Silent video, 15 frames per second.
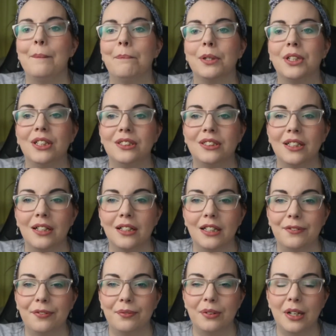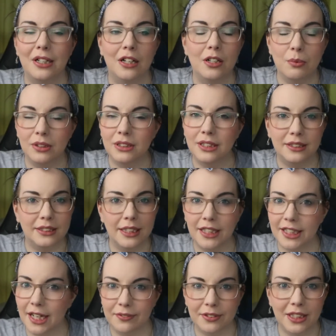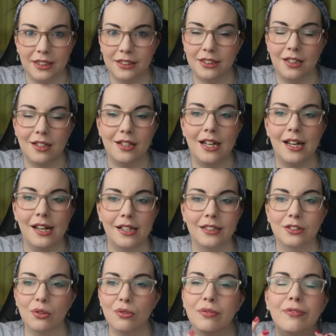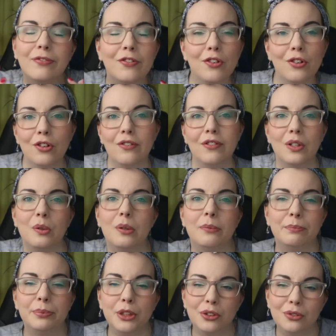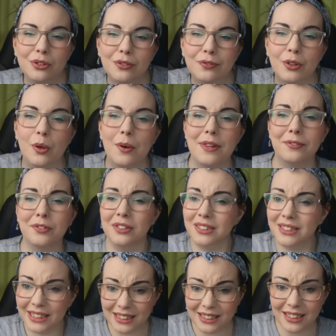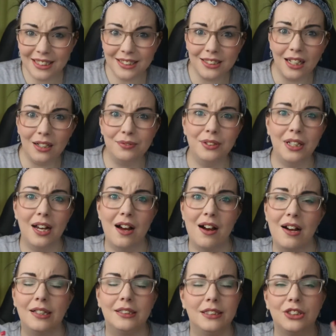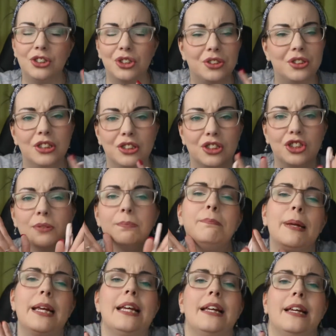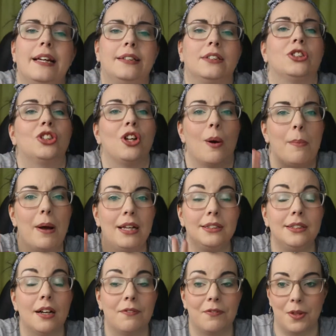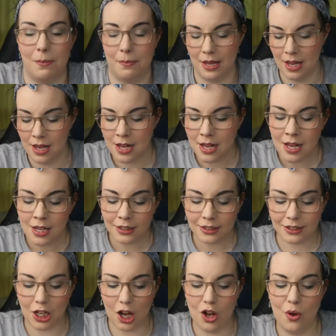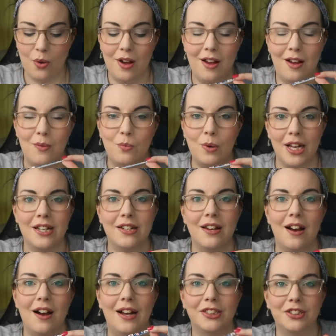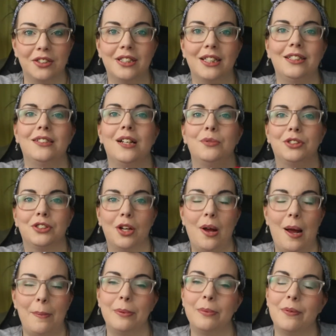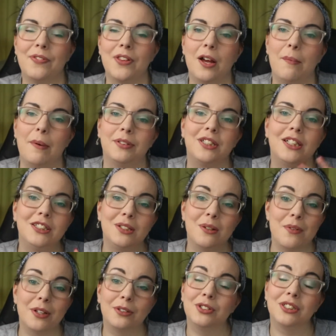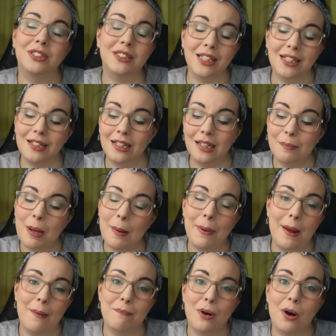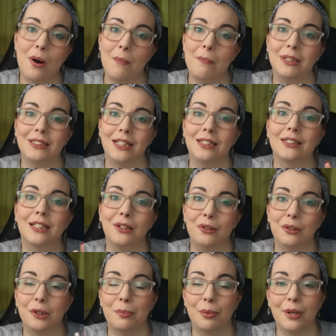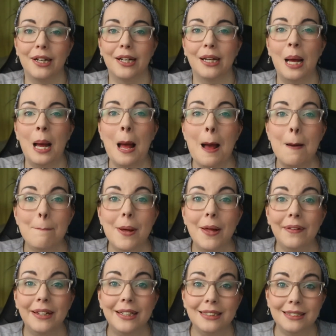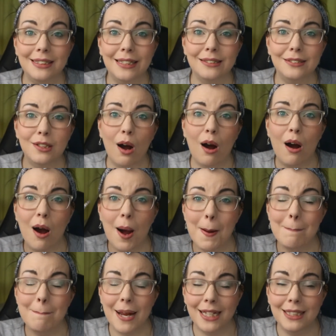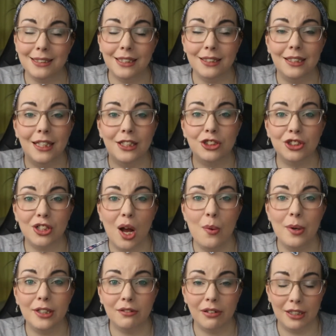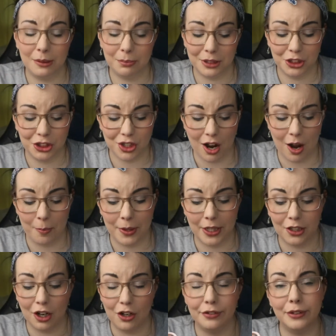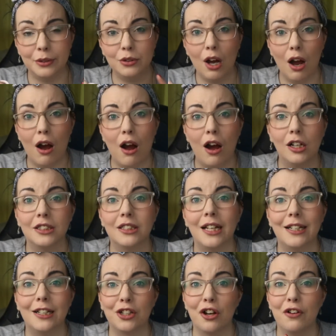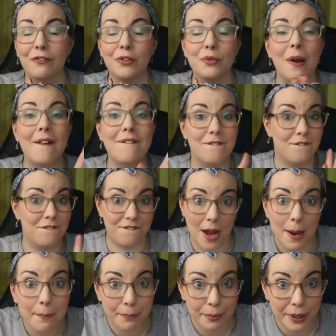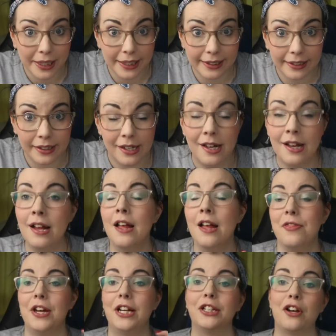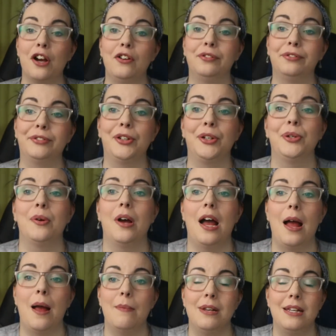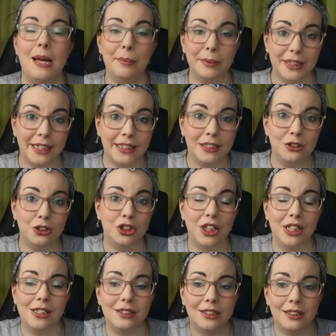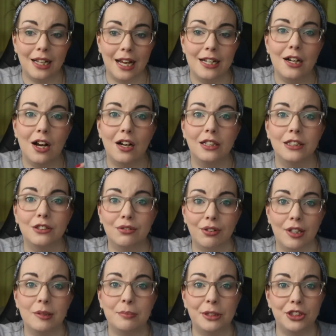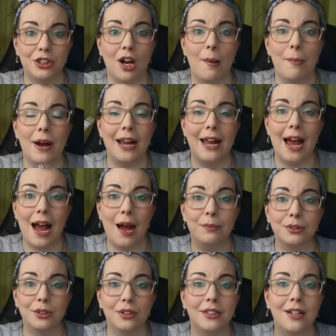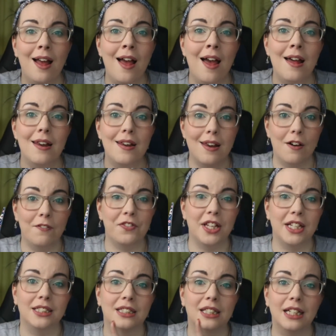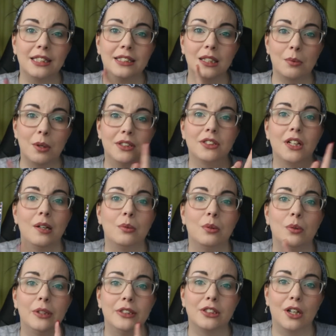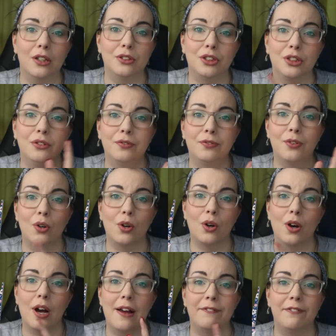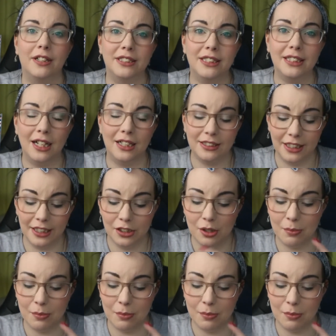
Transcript: Because if anyone has seen Cath Kidston, it is all floral and beautiful, and they've got Disney stuff now, and it's just me in a shop. I love them. So when I got these, I was so happy with them. I was like, you know what, they'll just sit in my pen pot on my desk and look pretty. But these things are amazing. They're so incredibly sharp. They go through cards, they go through fabric, they go through laminating sheets. They are incredibly sharp. I absolutely love these. These are the ones I always go to for fussy cutting.